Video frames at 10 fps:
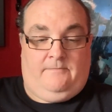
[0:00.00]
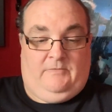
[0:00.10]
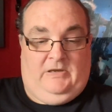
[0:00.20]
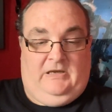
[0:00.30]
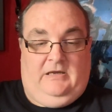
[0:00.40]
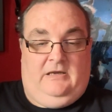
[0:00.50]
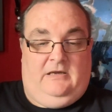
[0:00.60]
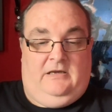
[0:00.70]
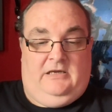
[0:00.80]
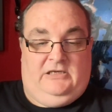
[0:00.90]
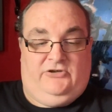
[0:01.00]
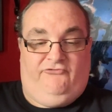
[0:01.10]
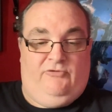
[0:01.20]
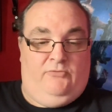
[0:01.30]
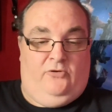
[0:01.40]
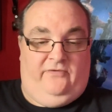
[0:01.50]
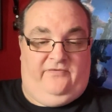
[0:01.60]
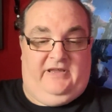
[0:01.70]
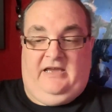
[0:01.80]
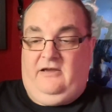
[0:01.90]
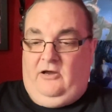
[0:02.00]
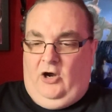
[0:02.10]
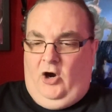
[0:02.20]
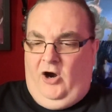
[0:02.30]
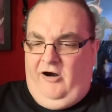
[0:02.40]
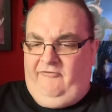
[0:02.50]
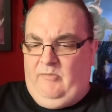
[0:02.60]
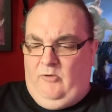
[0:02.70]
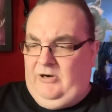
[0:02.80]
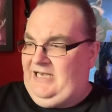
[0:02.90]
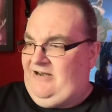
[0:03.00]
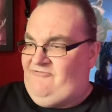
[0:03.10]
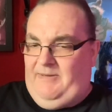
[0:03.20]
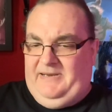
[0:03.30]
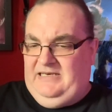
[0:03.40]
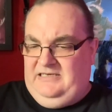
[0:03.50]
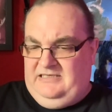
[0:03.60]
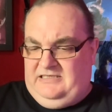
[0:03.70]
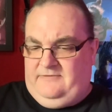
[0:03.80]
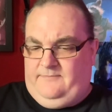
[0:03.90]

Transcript: Just remove the horrible little wrappings.